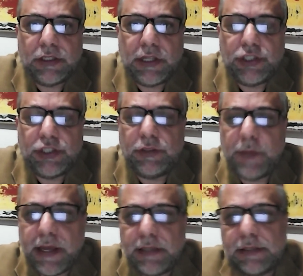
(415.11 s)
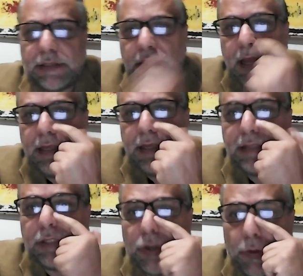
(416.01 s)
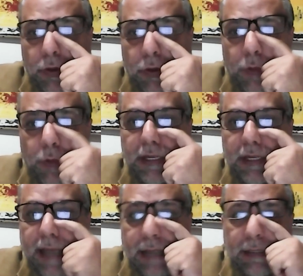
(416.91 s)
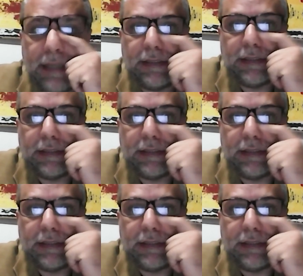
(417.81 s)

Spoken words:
legitimates its role, communicate its